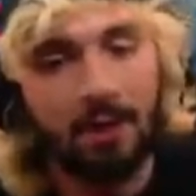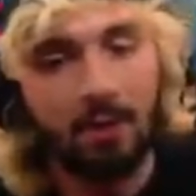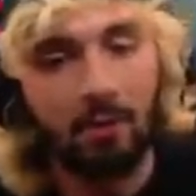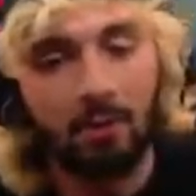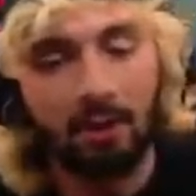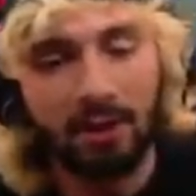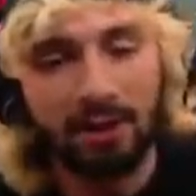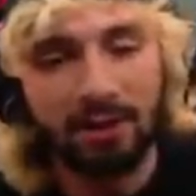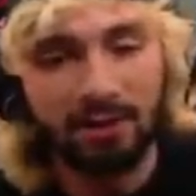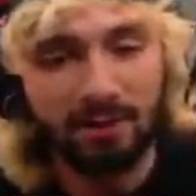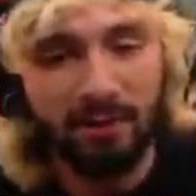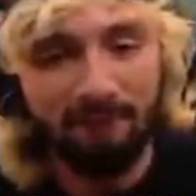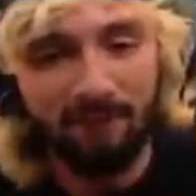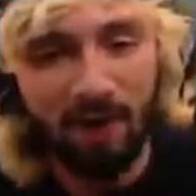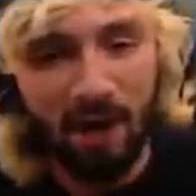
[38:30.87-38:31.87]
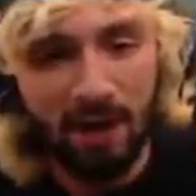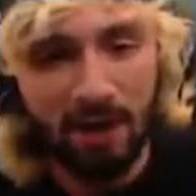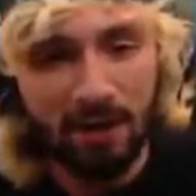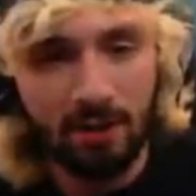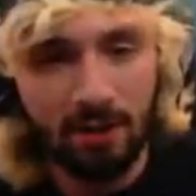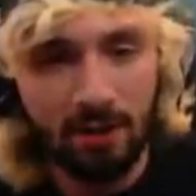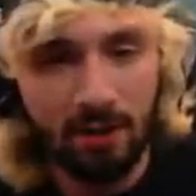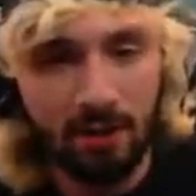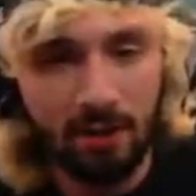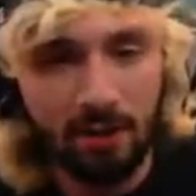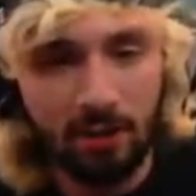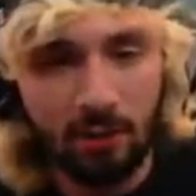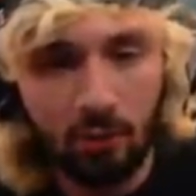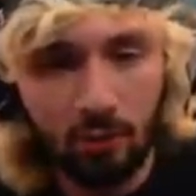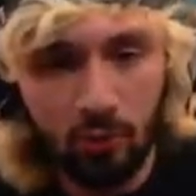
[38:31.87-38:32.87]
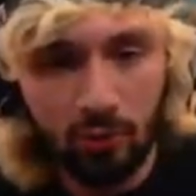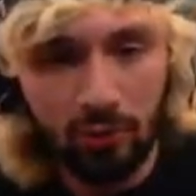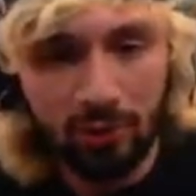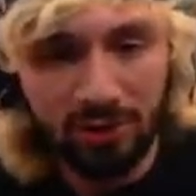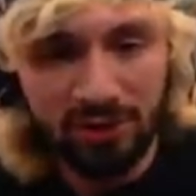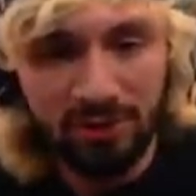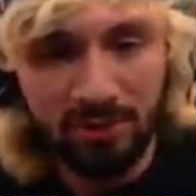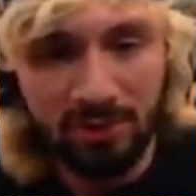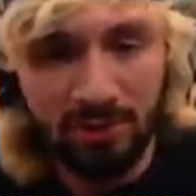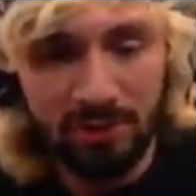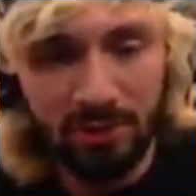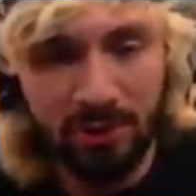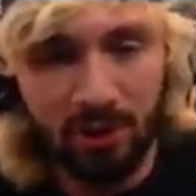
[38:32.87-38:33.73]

We're gonna get something fire. Ooh, Guzma and